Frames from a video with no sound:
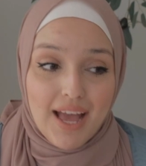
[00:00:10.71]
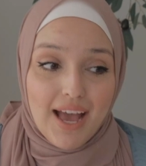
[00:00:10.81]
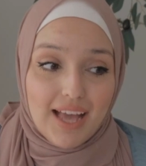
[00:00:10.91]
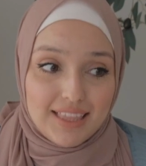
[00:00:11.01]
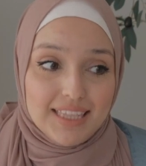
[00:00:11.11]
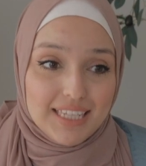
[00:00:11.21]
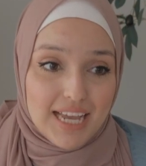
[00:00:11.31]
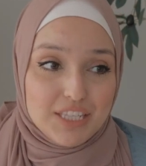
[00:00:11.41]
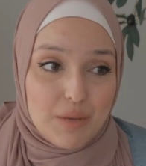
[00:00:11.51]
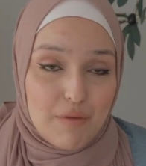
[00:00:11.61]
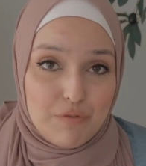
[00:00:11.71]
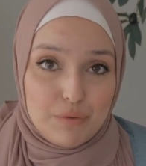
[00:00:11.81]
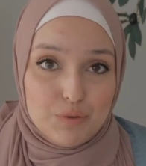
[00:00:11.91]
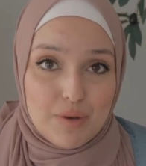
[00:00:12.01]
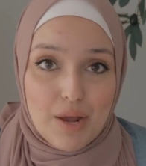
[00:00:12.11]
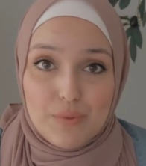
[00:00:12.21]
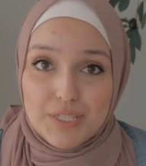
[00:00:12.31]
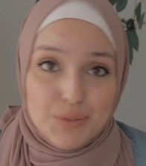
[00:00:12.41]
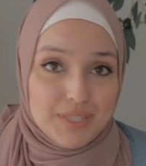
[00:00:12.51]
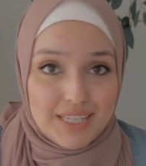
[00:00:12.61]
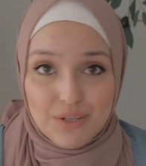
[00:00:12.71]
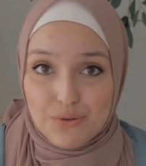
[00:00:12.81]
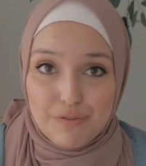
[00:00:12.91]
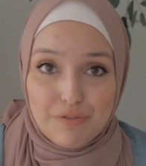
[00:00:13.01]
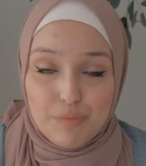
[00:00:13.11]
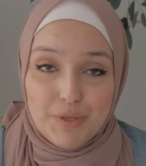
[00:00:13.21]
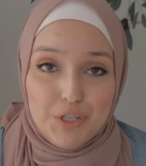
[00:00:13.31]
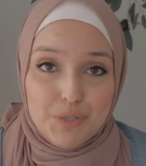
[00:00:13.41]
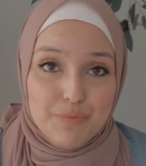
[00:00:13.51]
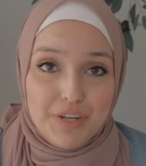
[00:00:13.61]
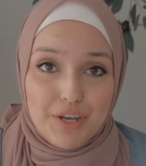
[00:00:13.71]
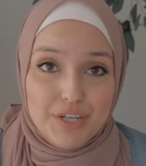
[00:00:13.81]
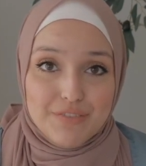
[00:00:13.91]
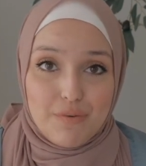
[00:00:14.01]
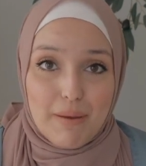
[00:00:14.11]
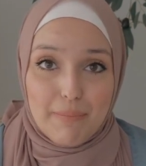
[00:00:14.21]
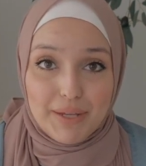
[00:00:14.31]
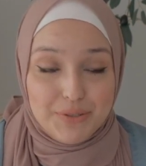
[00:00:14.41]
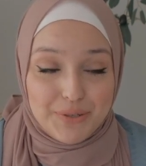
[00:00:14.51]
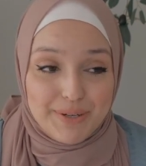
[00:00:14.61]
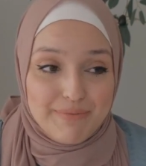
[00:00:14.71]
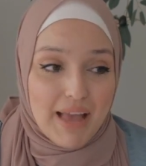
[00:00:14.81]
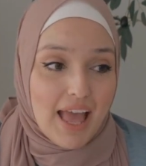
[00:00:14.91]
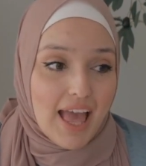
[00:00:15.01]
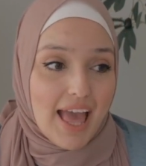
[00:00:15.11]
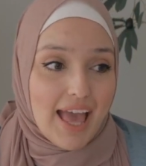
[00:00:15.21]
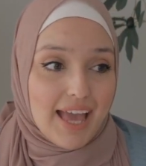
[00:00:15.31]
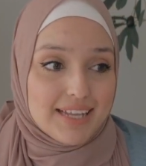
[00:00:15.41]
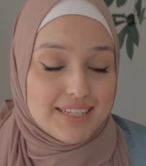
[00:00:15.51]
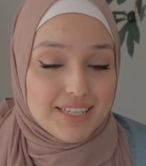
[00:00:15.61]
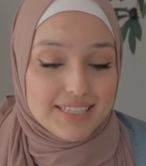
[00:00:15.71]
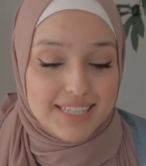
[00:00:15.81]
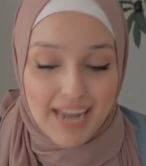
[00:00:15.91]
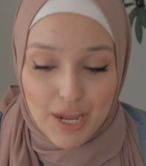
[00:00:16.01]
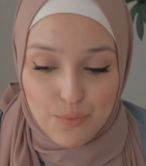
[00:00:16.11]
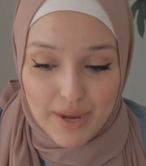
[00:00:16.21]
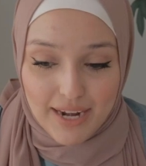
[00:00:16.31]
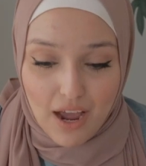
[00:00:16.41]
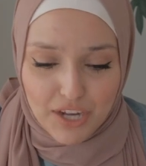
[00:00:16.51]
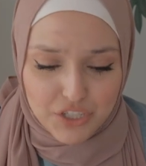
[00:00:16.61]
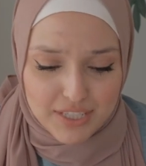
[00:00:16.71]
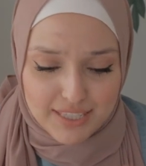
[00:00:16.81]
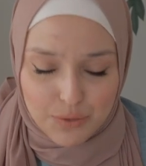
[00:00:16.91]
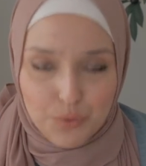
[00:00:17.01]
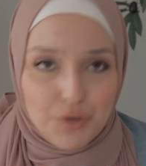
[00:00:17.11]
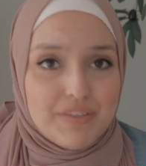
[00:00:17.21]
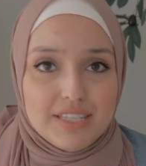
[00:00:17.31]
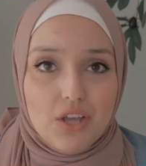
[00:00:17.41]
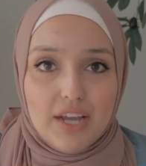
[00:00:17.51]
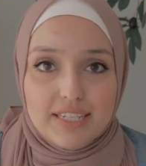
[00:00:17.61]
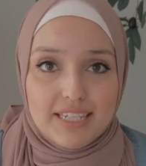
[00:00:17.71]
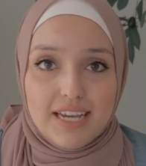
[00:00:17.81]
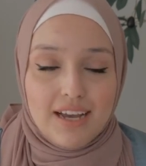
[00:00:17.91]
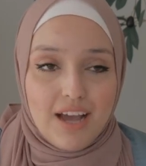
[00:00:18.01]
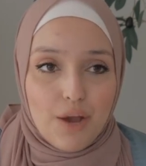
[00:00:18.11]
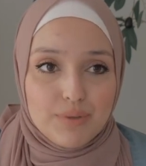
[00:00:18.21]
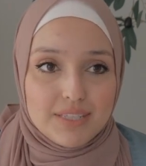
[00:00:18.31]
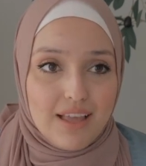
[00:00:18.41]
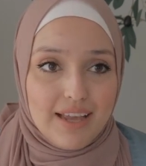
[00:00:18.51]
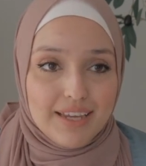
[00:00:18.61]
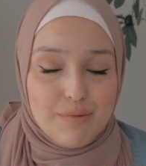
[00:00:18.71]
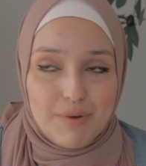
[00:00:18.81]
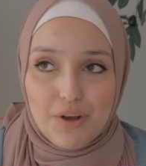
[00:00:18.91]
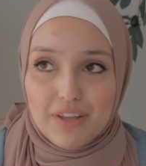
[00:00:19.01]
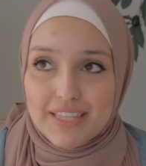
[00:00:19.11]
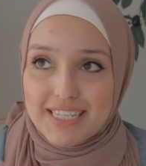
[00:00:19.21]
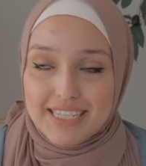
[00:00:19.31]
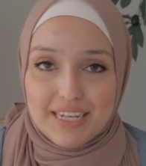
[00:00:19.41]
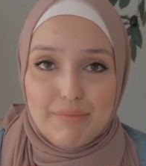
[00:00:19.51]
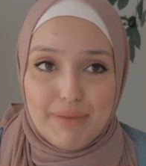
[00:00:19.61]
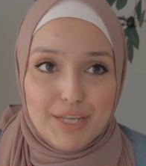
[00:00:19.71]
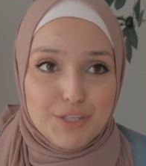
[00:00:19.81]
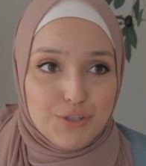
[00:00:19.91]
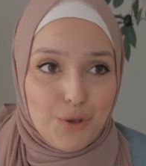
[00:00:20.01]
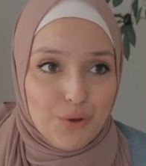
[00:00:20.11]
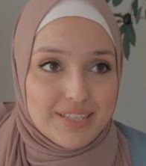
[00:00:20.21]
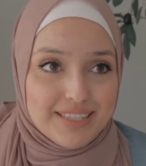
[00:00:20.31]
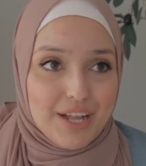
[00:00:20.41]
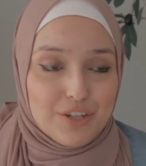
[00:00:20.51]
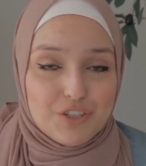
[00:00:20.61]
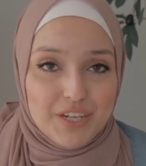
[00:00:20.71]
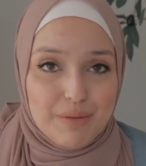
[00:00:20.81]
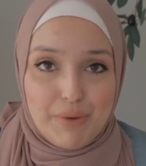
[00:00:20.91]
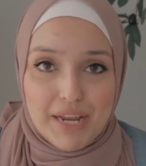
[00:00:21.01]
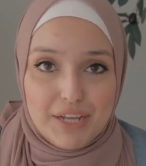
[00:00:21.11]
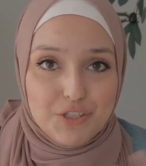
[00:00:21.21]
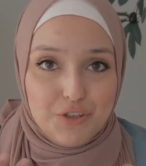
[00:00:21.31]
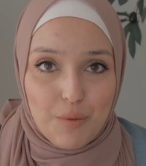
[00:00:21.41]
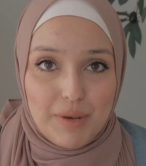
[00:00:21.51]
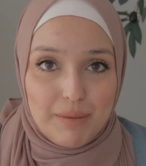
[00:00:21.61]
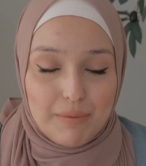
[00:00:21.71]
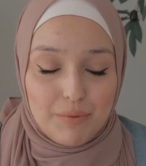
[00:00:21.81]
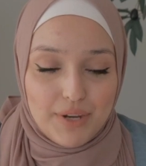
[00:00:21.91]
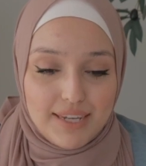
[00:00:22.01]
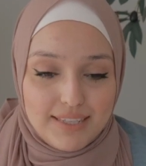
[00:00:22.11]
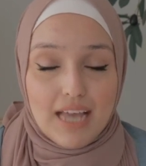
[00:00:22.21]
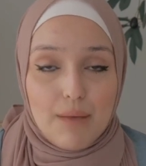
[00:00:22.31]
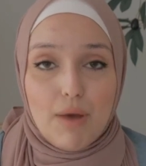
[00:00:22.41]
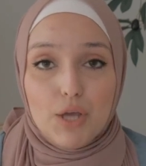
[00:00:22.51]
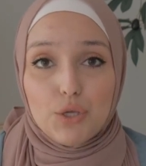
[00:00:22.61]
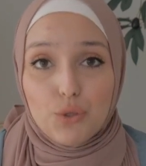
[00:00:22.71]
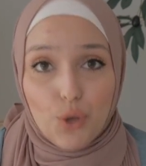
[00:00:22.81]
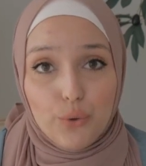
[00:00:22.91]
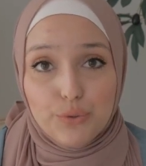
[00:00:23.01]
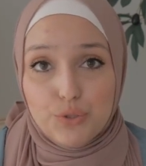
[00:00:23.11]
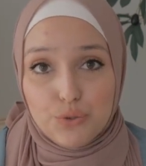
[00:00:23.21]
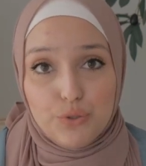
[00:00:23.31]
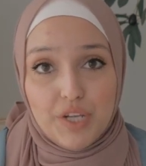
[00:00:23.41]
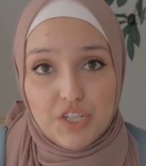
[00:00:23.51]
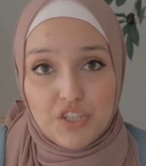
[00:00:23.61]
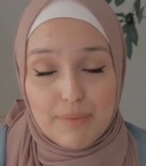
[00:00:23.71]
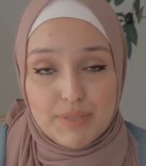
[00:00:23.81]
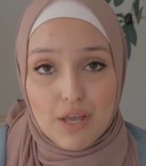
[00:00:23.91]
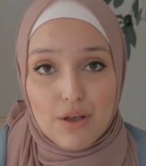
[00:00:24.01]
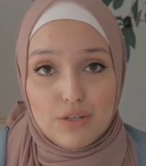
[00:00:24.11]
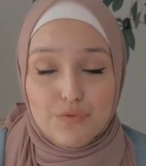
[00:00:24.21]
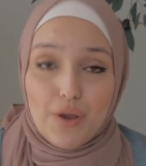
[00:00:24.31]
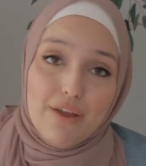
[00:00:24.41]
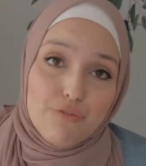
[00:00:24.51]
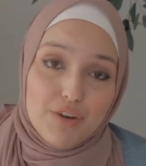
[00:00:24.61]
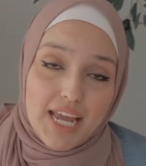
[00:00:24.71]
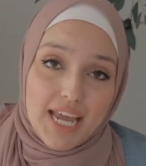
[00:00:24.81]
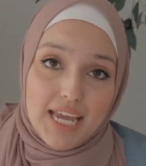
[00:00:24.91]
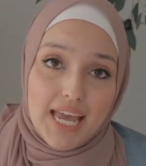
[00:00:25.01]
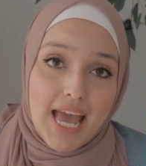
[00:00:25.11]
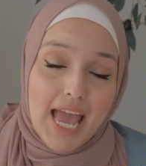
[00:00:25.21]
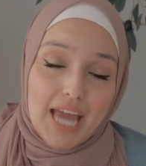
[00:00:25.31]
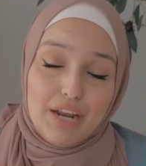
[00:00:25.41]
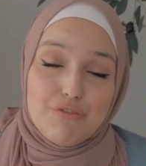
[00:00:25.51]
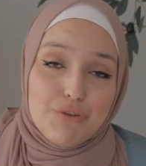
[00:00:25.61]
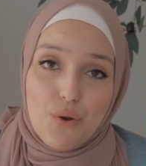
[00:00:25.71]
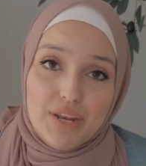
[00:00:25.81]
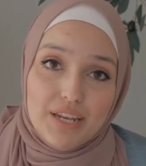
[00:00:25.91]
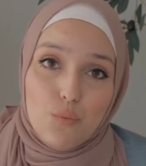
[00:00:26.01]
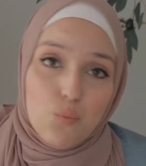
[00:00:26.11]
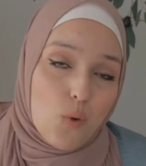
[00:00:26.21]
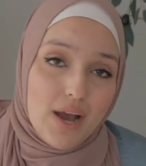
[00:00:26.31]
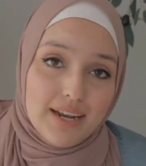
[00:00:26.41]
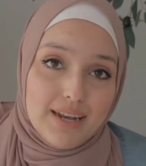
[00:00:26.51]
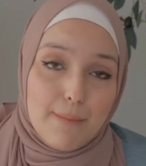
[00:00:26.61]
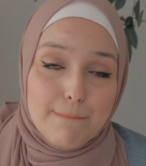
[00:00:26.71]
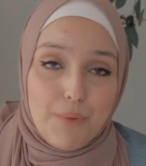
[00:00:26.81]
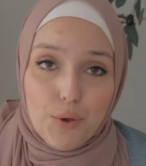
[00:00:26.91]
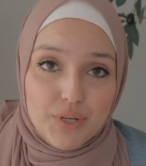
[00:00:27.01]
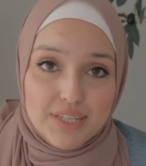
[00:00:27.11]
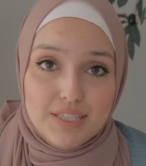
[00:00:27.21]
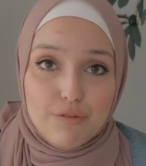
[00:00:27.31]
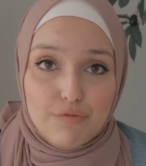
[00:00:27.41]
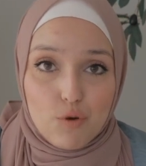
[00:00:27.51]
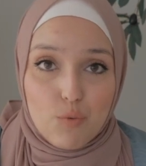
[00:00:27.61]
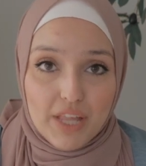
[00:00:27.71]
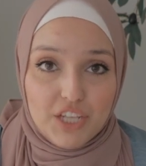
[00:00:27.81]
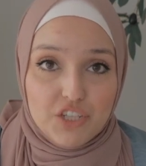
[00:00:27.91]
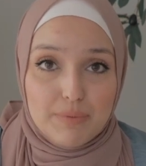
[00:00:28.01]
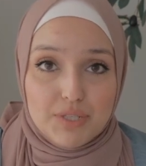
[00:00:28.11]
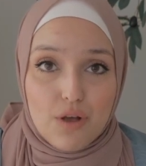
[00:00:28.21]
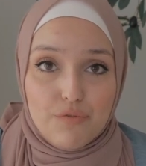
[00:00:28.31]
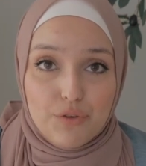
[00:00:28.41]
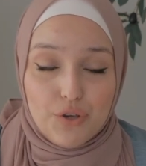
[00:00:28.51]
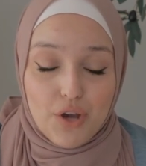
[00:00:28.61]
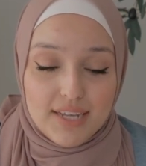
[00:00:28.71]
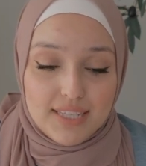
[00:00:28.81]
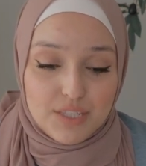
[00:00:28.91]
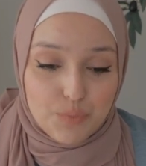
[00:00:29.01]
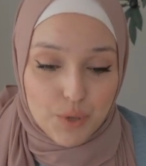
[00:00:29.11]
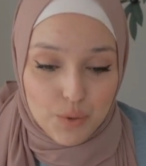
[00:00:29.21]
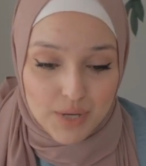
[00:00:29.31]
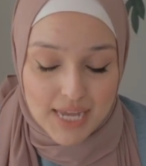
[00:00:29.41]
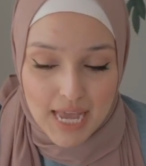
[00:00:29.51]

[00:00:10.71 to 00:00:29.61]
I think the last time I filmed one I was still single, filming YouTube videos from my bedroom, and today when I just thought of this idea I was like, oh my god, this is going to be so nostalgic, bringing so many memories. Are my go-to hijab styles for every day, and I've thrown in one bonus formal hijab style for you guys as well.